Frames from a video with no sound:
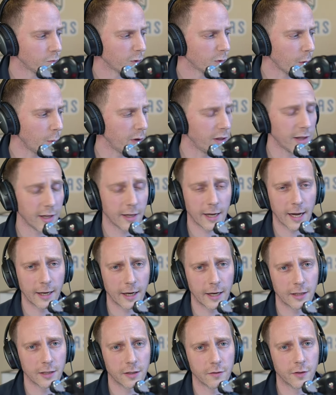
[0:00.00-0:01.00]
we think
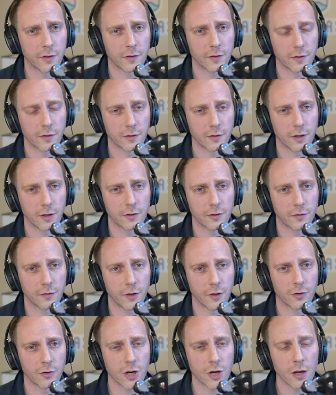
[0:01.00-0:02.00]
Knative is is the
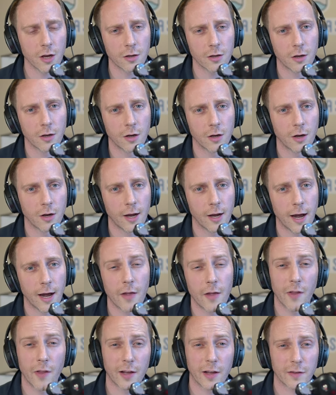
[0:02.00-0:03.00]
future,
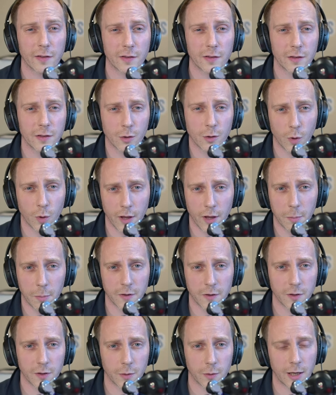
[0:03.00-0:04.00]
and that's still what they're
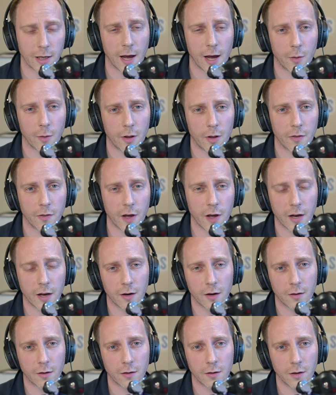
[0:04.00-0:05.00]
pursuing now. And that
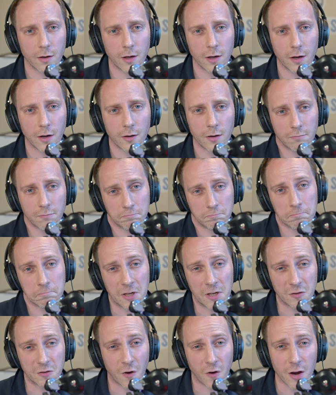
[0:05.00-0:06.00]

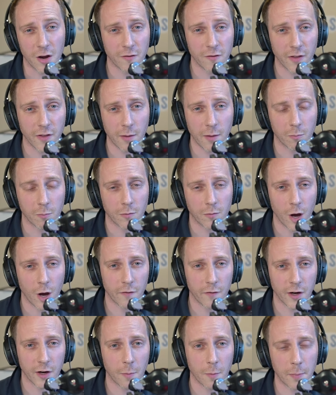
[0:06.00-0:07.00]
it's fine for them.
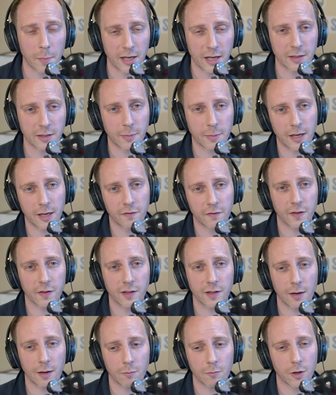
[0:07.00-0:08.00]
Other companies believe the
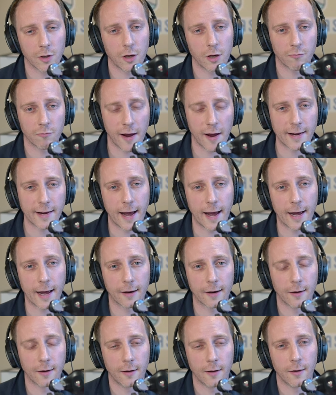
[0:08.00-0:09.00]
same. You know, Red Hat
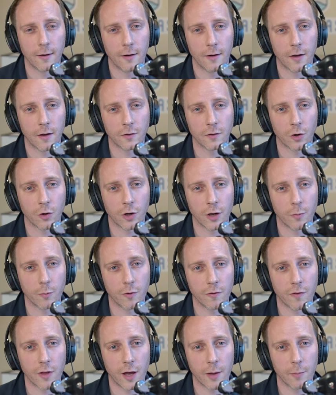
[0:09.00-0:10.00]
has gone in
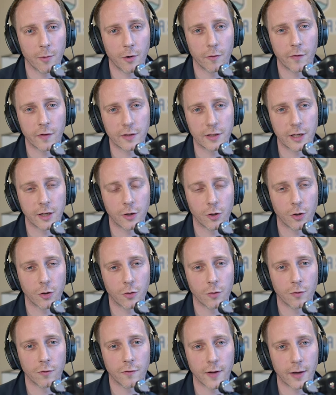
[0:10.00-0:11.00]
with them, and obviously
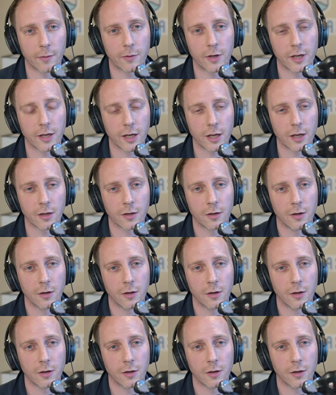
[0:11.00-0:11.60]
Google founded it.